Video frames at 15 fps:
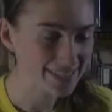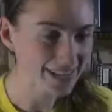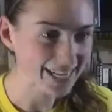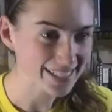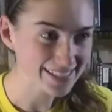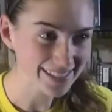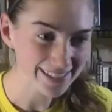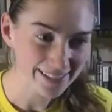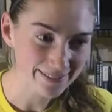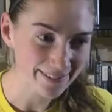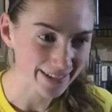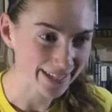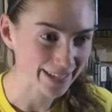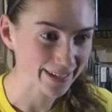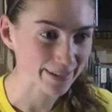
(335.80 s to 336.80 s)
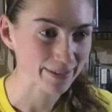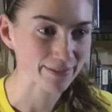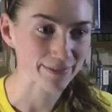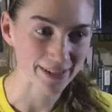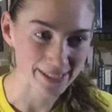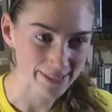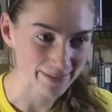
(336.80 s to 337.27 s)
so I started running
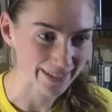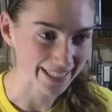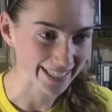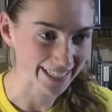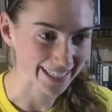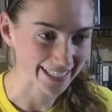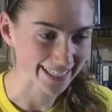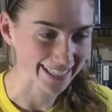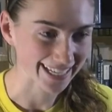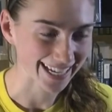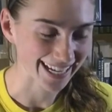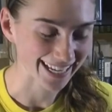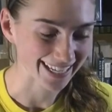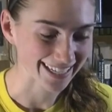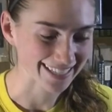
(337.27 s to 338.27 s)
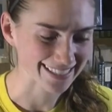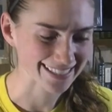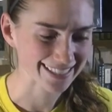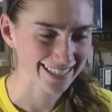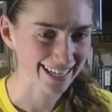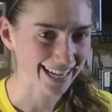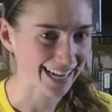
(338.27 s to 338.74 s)
freshman year, and
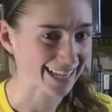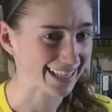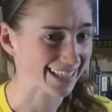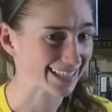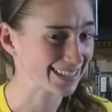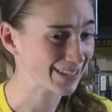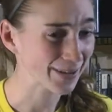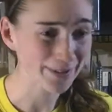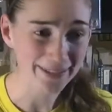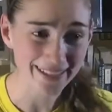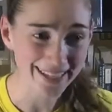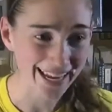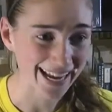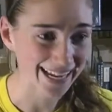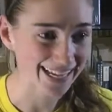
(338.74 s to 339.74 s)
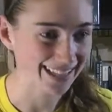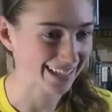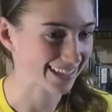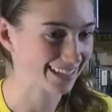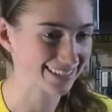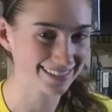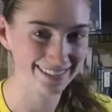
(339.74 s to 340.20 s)
I like totally hate
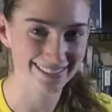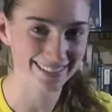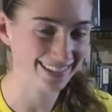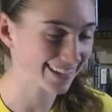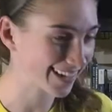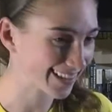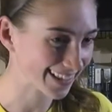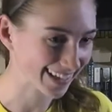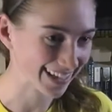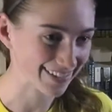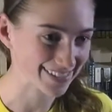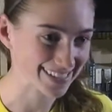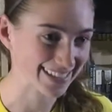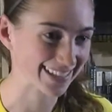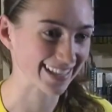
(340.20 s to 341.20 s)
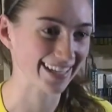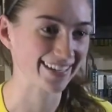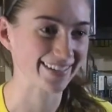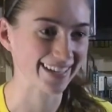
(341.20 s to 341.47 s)
like did not think I was going to like